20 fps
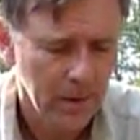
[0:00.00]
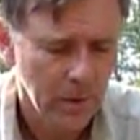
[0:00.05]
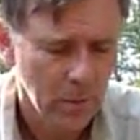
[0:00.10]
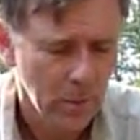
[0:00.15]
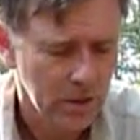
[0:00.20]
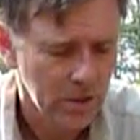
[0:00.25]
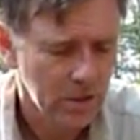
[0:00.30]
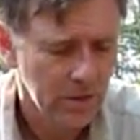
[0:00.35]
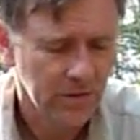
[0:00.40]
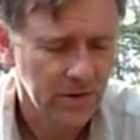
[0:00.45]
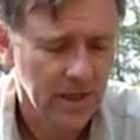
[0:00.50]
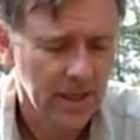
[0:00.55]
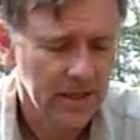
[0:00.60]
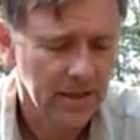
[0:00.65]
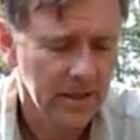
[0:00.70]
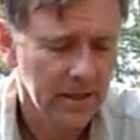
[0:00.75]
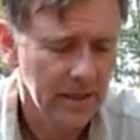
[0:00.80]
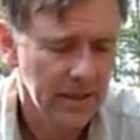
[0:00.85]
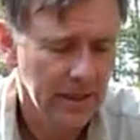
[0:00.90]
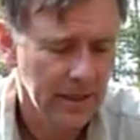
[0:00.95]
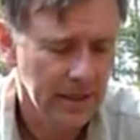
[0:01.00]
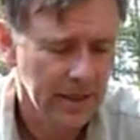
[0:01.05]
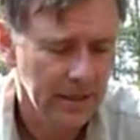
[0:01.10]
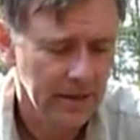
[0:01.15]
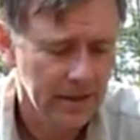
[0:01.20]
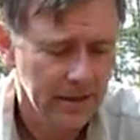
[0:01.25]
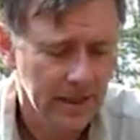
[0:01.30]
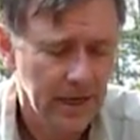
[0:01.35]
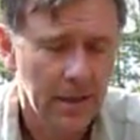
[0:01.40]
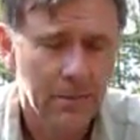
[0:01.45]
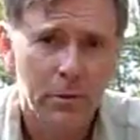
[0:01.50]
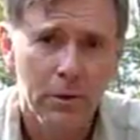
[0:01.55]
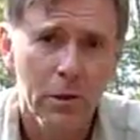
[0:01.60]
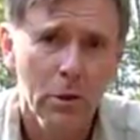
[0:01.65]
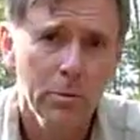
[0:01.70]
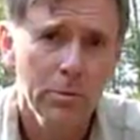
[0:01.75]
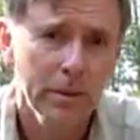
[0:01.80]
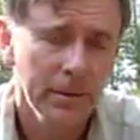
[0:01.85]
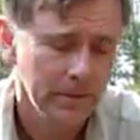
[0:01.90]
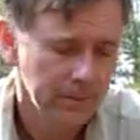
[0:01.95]
Once you've got the damper
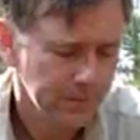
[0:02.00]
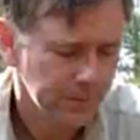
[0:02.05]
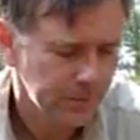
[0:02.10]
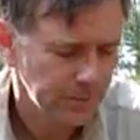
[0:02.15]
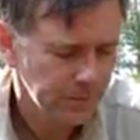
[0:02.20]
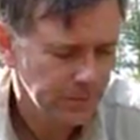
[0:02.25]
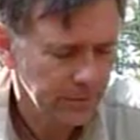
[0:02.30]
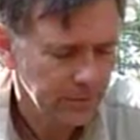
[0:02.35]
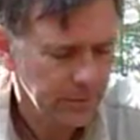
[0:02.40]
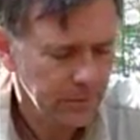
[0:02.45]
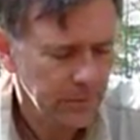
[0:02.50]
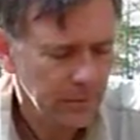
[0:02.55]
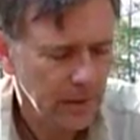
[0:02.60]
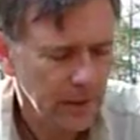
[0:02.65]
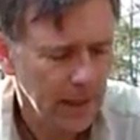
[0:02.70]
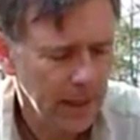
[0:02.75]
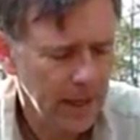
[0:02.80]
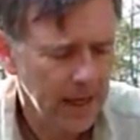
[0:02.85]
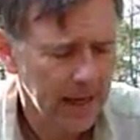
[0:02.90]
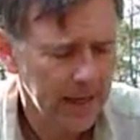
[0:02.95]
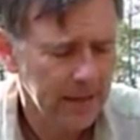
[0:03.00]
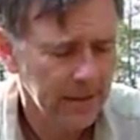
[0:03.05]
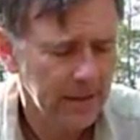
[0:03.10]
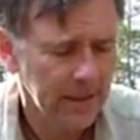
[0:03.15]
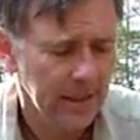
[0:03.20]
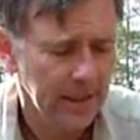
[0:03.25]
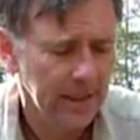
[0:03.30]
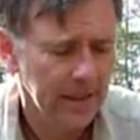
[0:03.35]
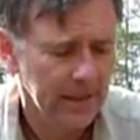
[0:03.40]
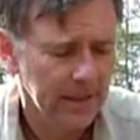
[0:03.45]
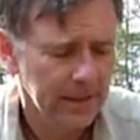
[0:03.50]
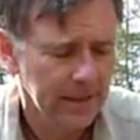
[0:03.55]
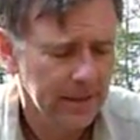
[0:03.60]
open and the